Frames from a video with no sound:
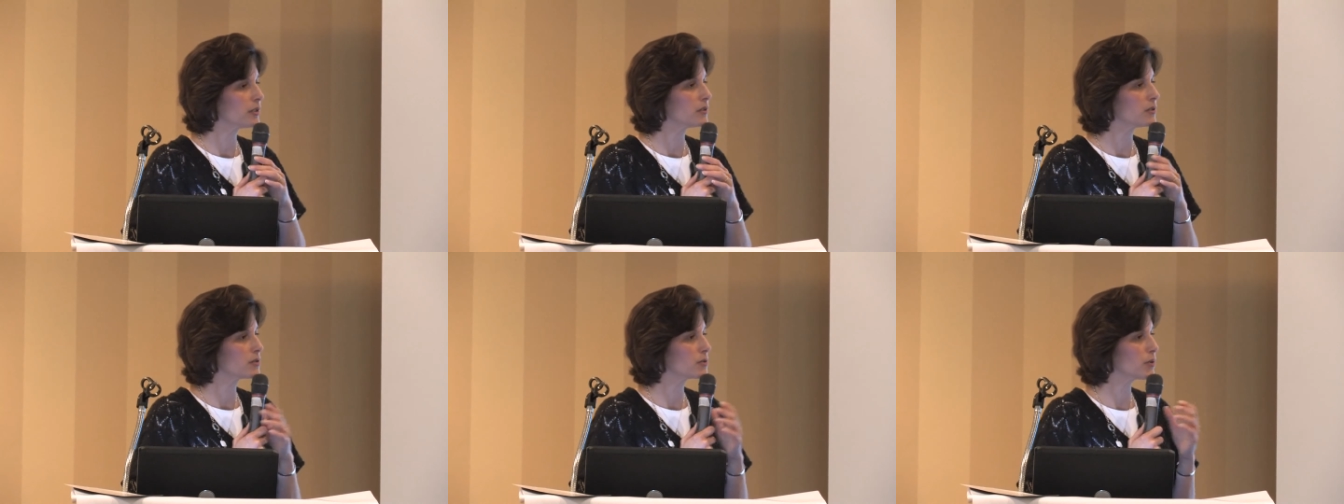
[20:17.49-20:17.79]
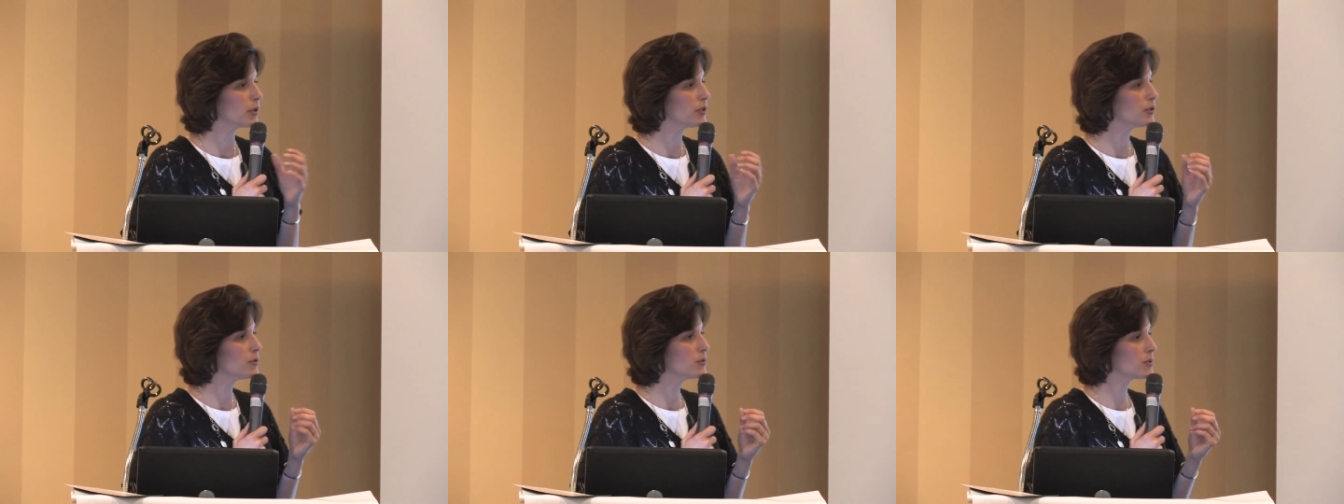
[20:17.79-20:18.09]
So
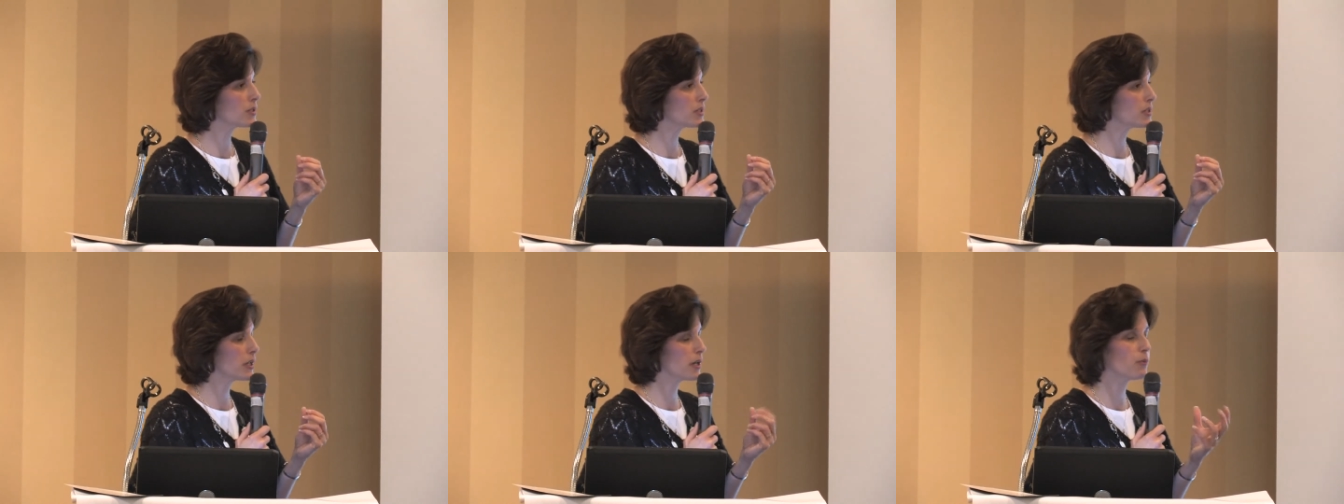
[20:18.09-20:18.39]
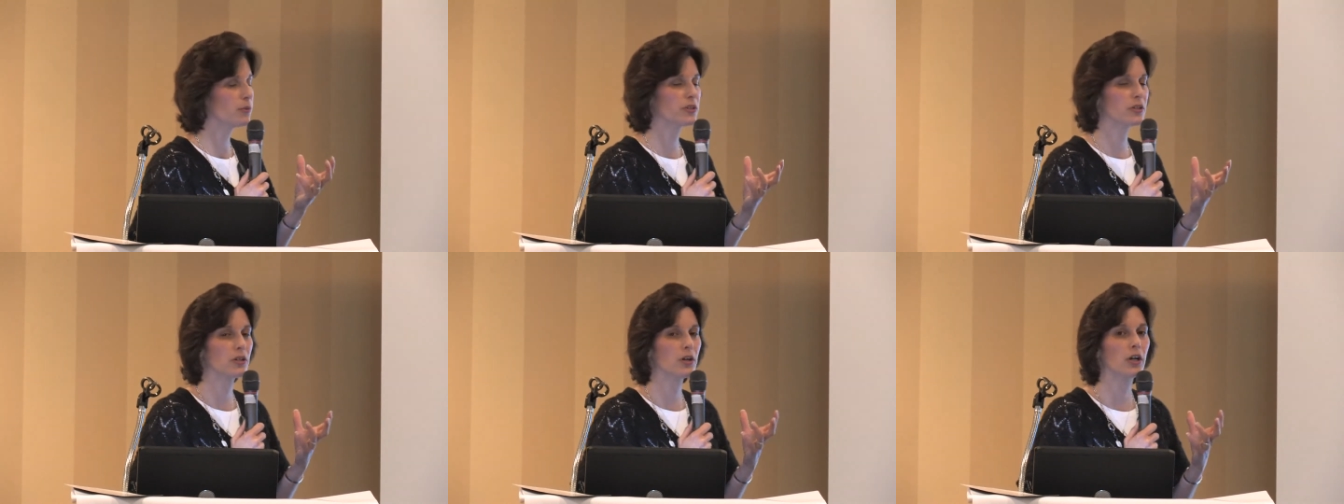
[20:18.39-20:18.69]
it uses
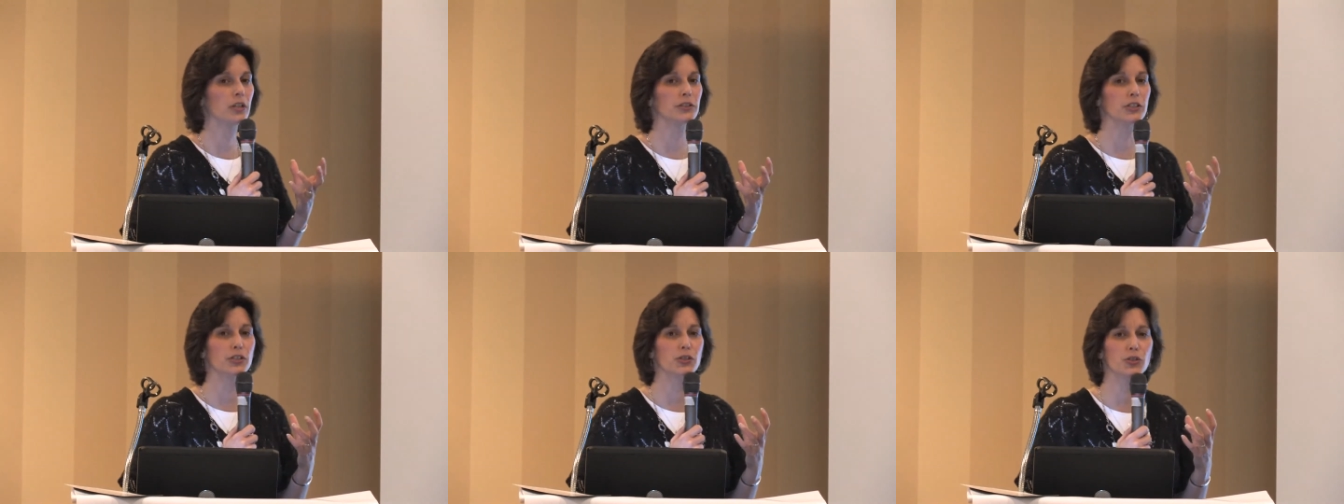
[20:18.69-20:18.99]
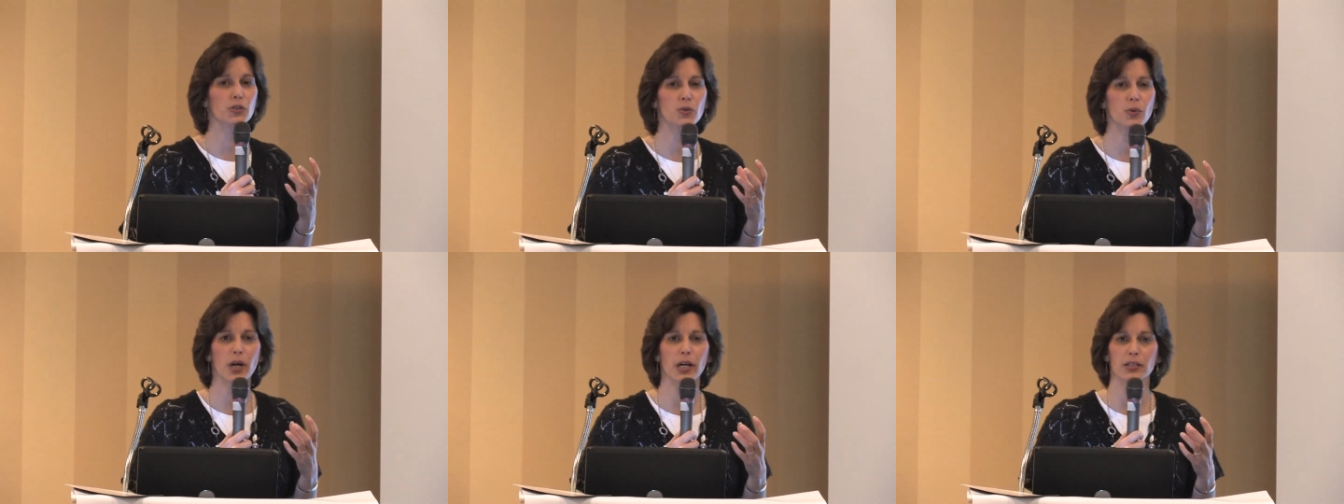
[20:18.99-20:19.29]
what's called a
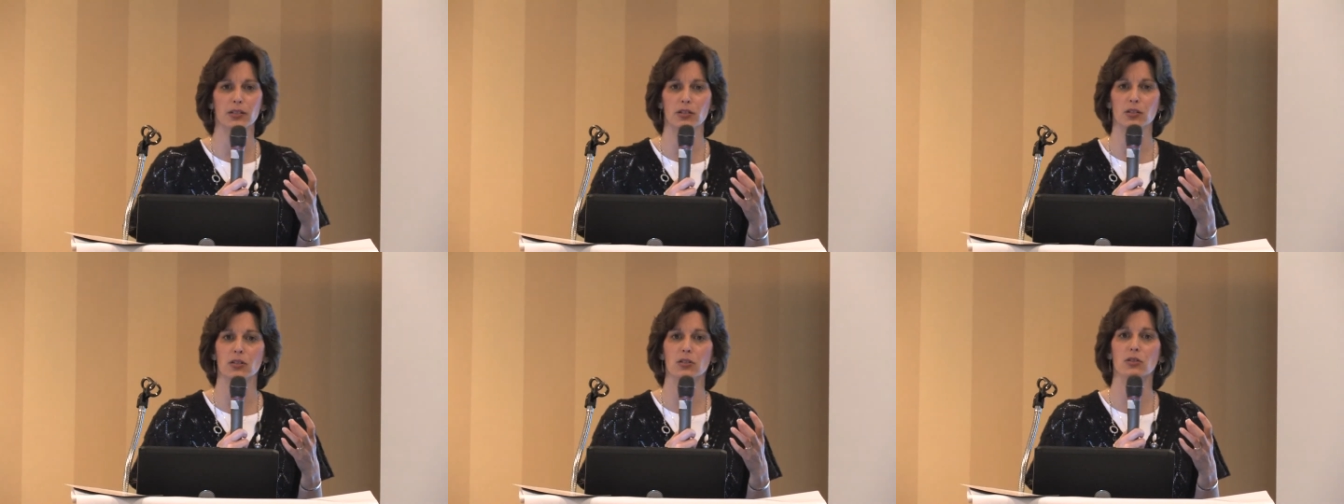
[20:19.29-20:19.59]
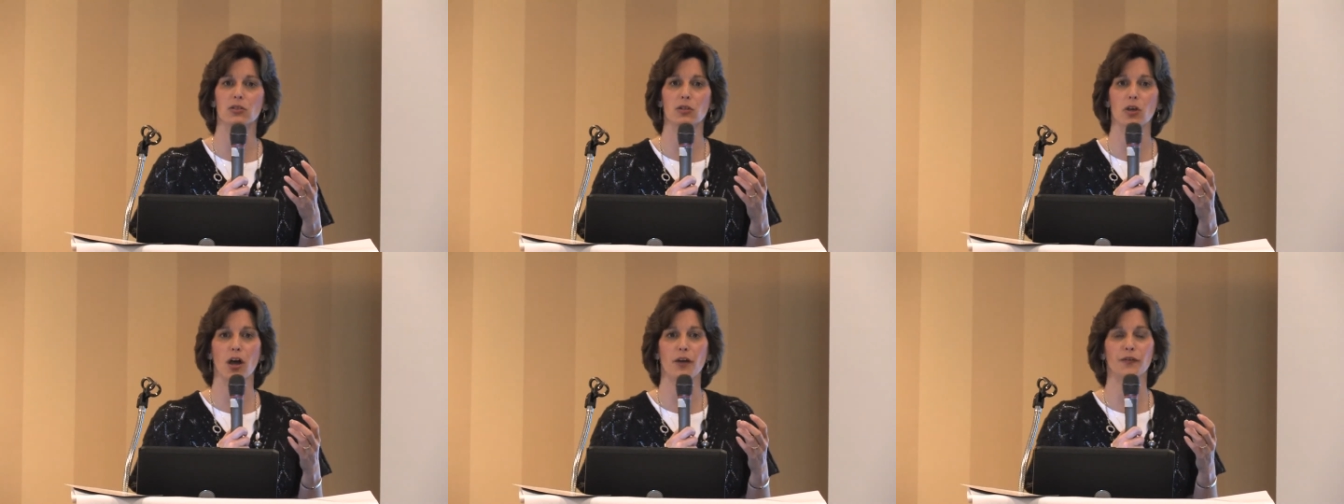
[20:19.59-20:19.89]
nuance
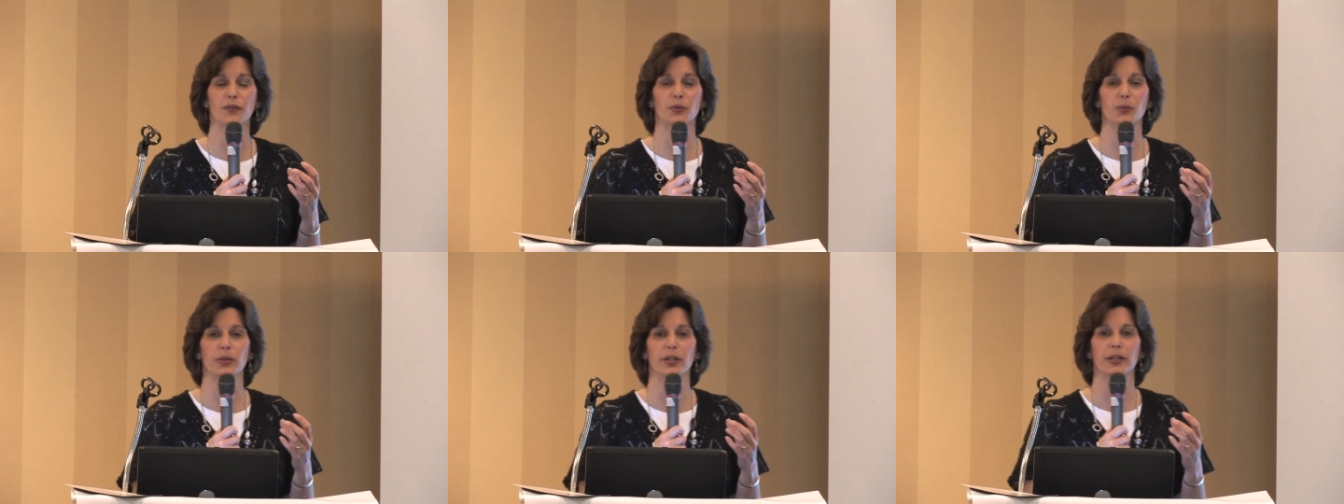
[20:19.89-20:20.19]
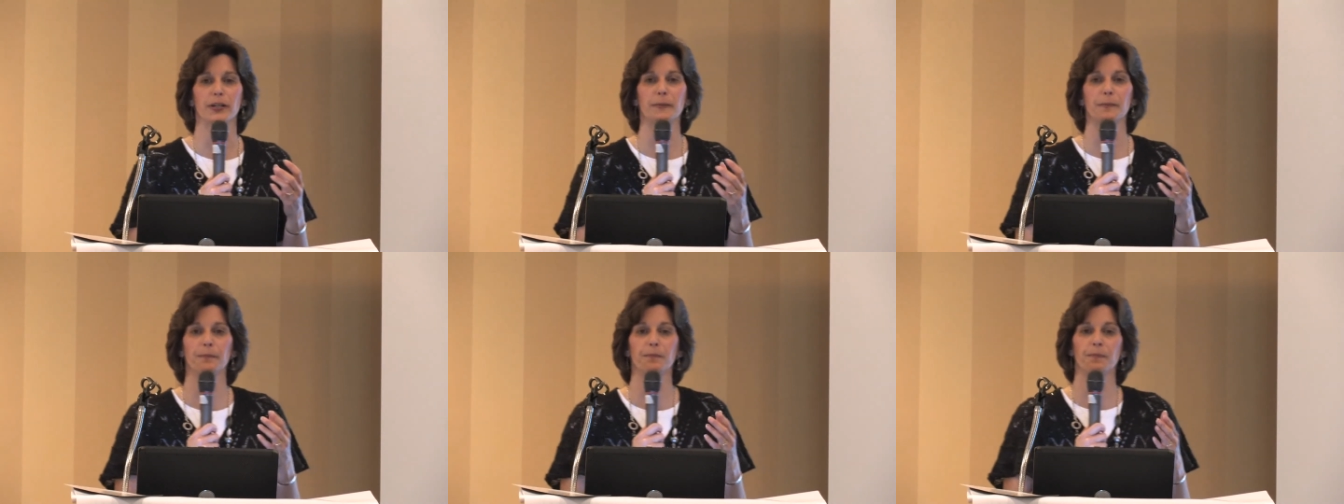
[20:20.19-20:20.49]

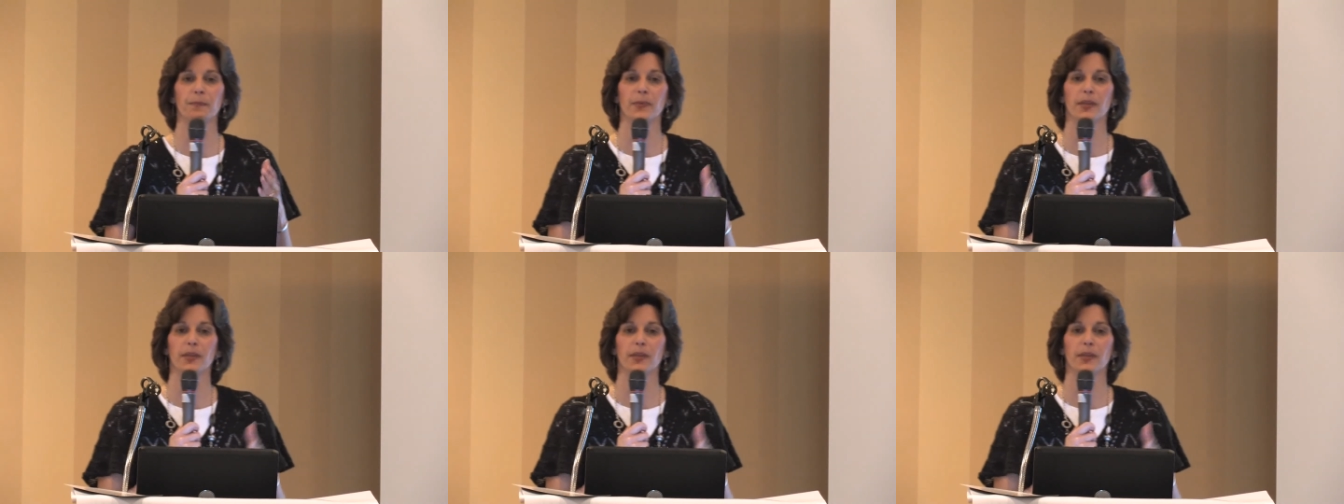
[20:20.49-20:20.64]
software,